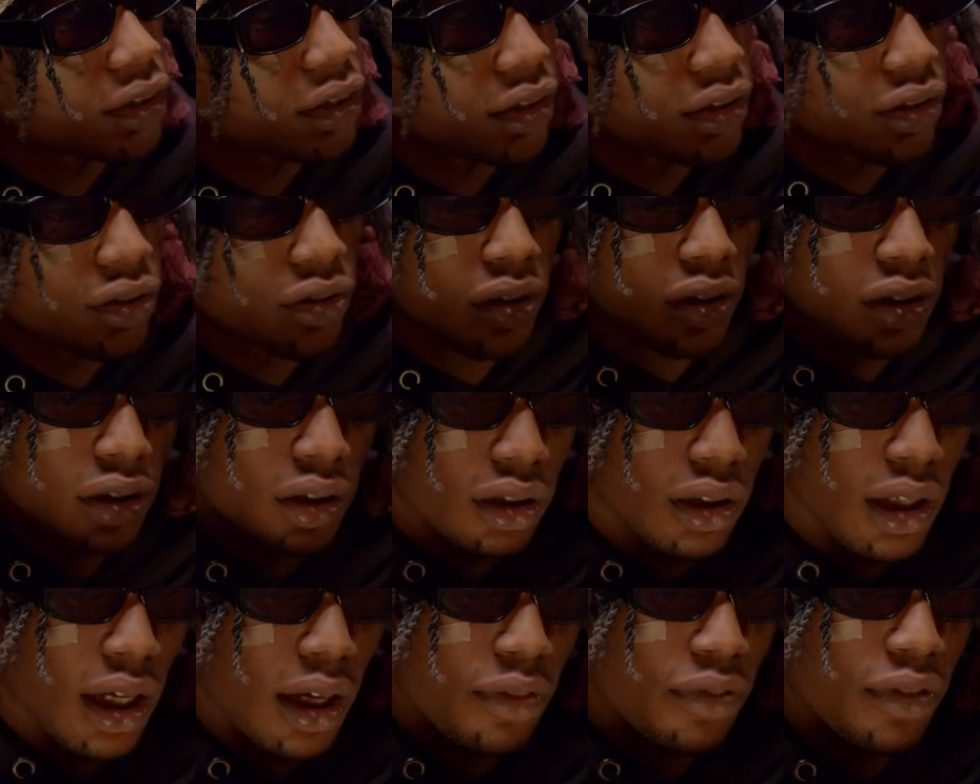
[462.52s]
6,
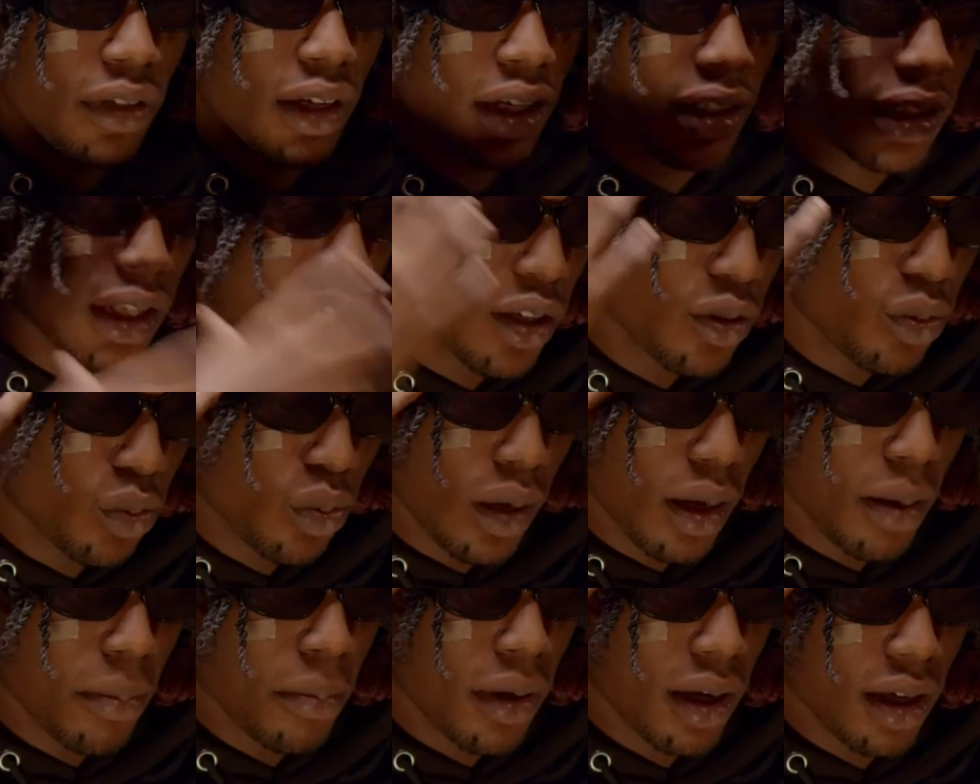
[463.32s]
because I feel like
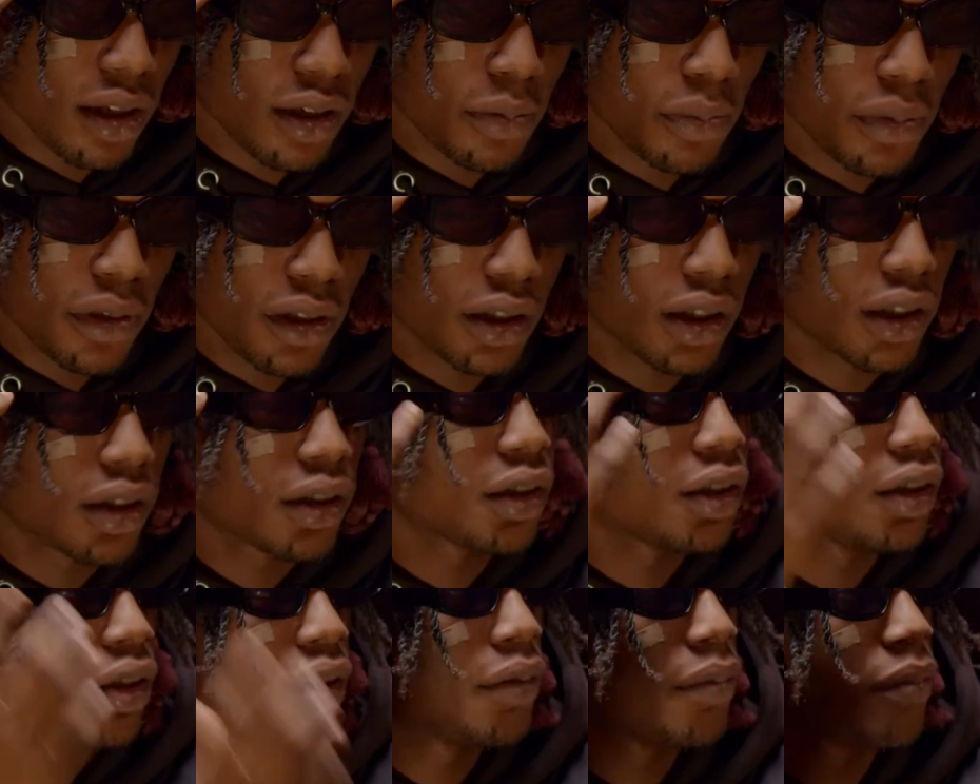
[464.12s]
that's where I'm at
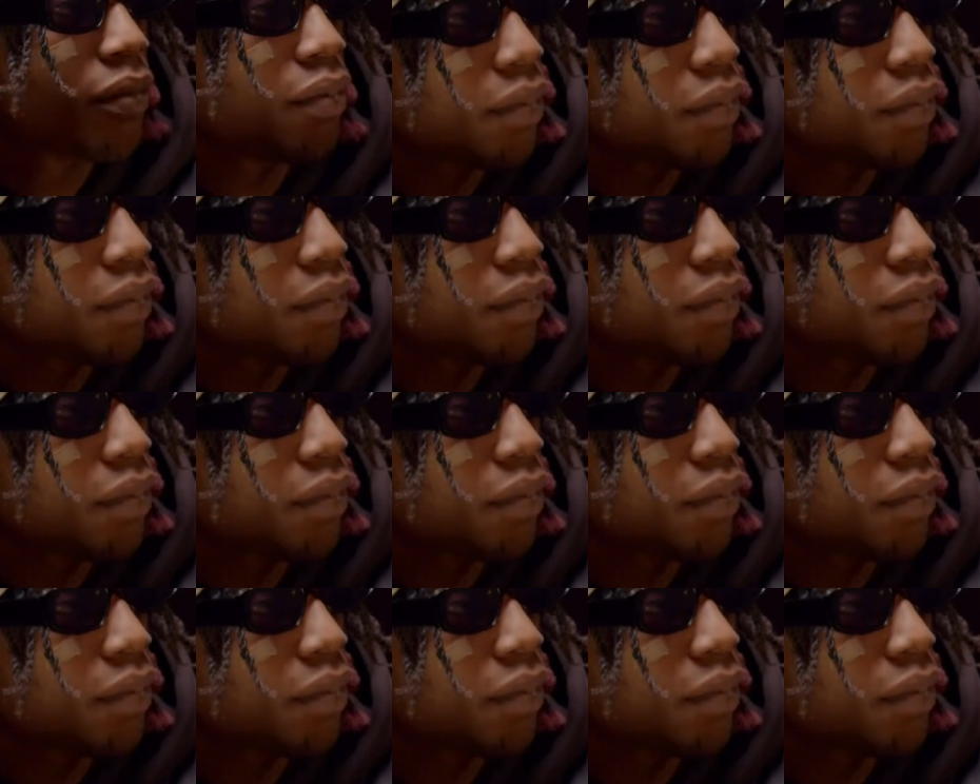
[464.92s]
presently.